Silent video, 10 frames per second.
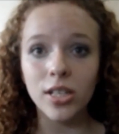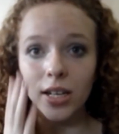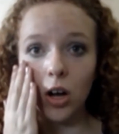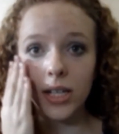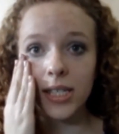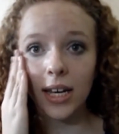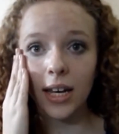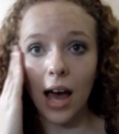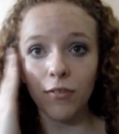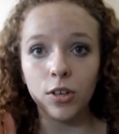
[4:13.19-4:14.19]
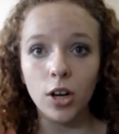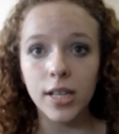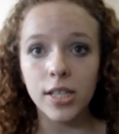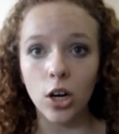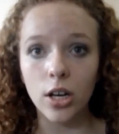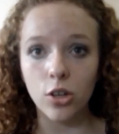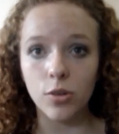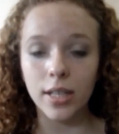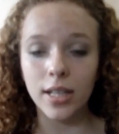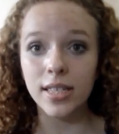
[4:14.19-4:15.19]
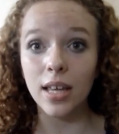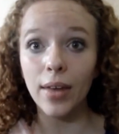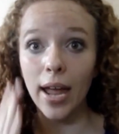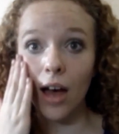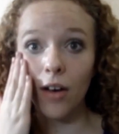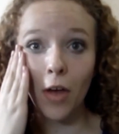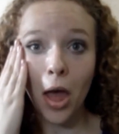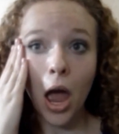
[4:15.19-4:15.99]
and honestly after I started using this they have